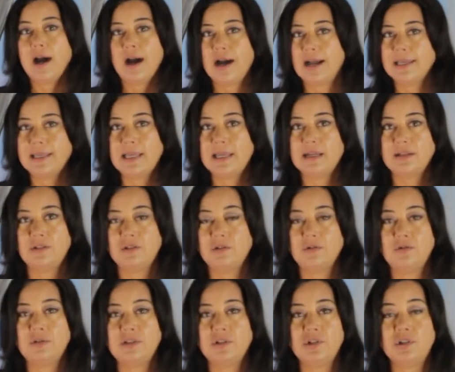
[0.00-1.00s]
I can't
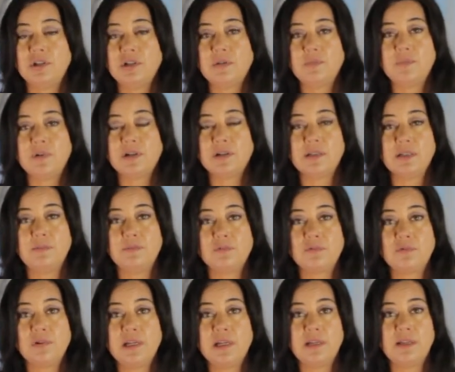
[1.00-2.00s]
do this. She could barely
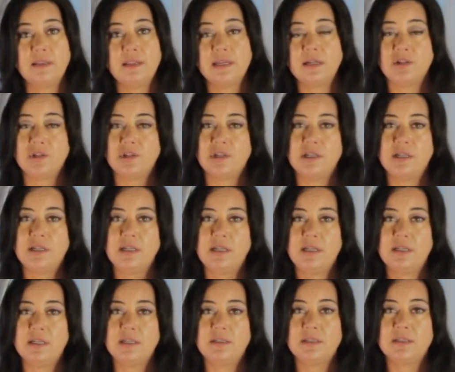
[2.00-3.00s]
breathe and she
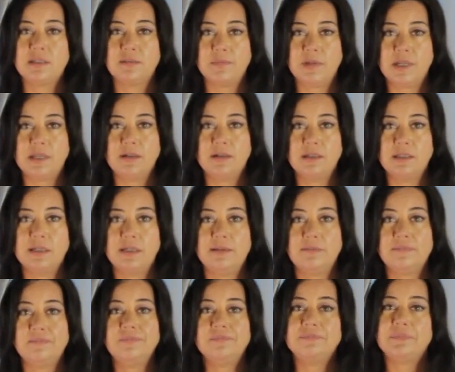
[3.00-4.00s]
needed some healing.
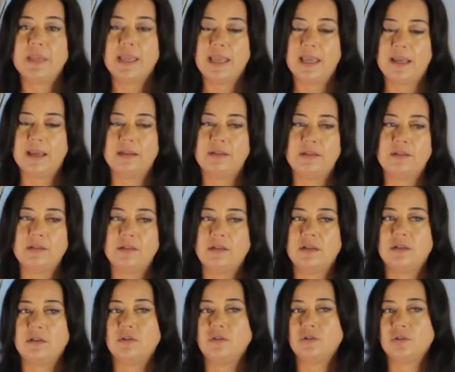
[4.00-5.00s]
And
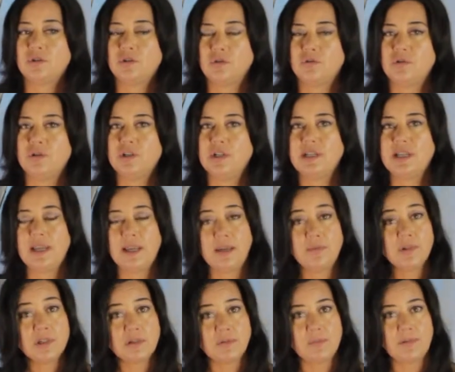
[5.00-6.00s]
So she
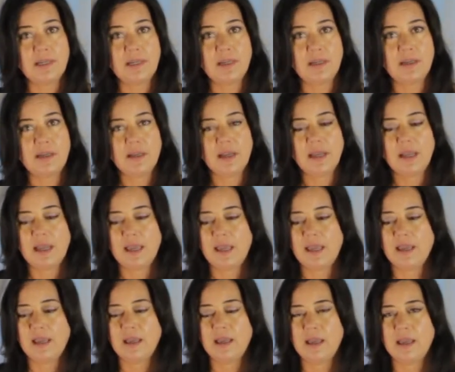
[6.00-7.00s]
came to me,
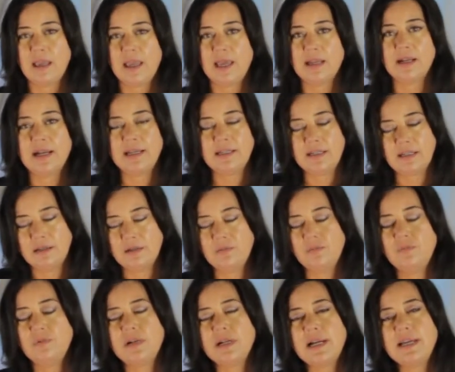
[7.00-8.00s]
and I
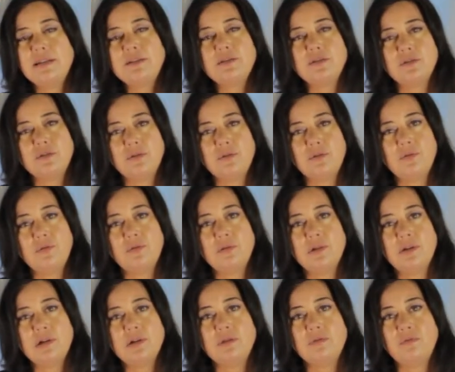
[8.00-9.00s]
did what I do,
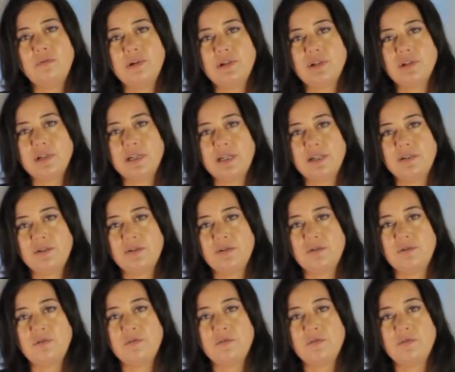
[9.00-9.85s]
which is to